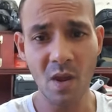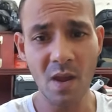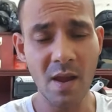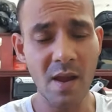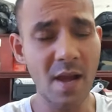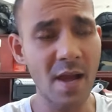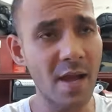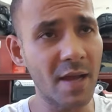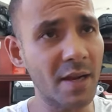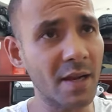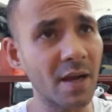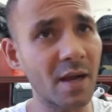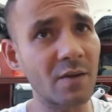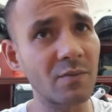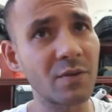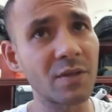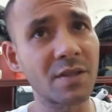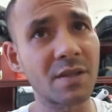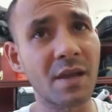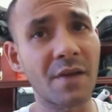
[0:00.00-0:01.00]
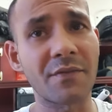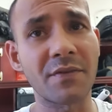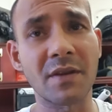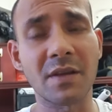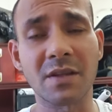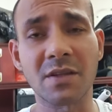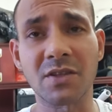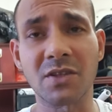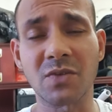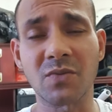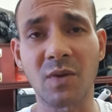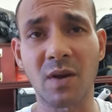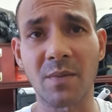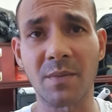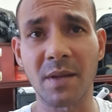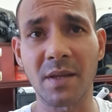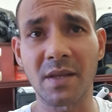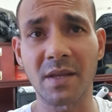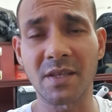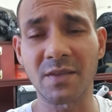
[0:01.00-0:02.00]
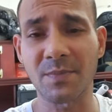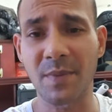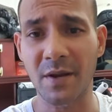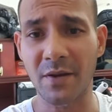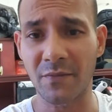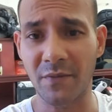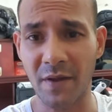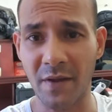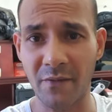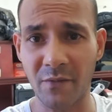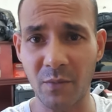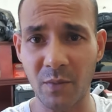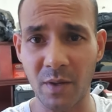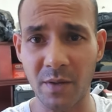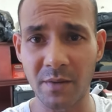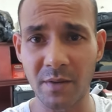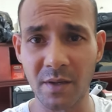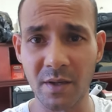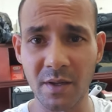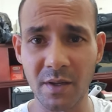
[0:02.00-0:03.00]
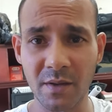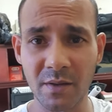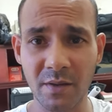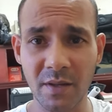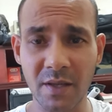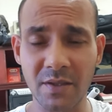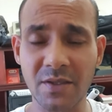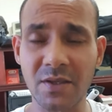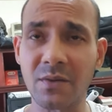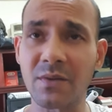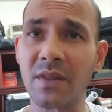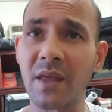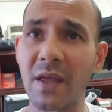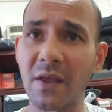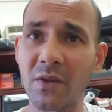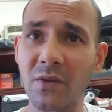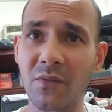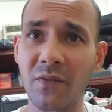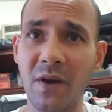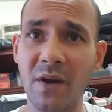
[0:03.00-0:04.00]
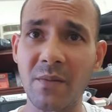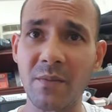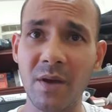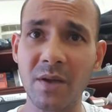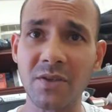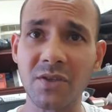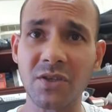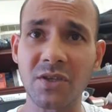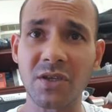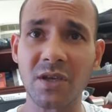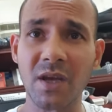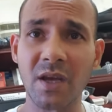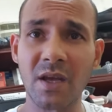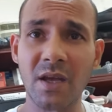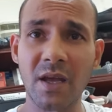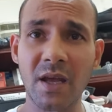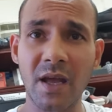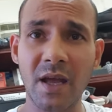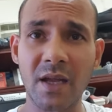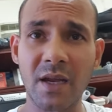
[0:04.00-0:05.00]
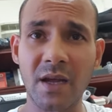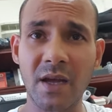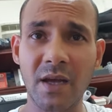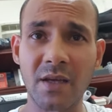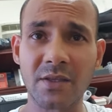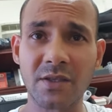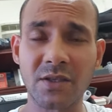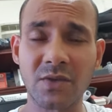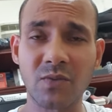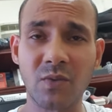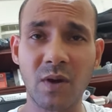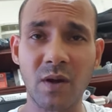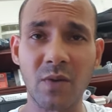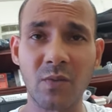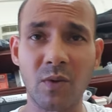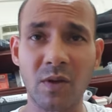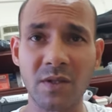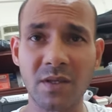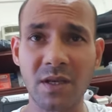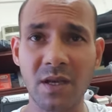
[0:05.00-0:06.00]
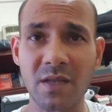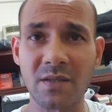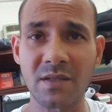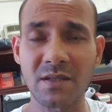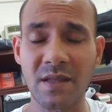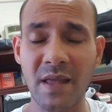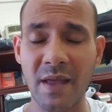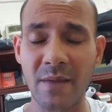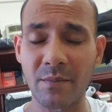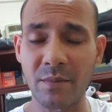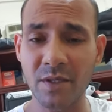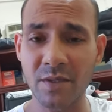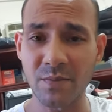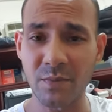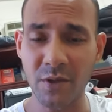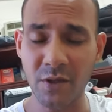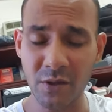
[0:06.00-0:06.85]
And we definitely just want to make things better for everyone. Okay, so thank you very much. And I just wanted once again to thank Ms.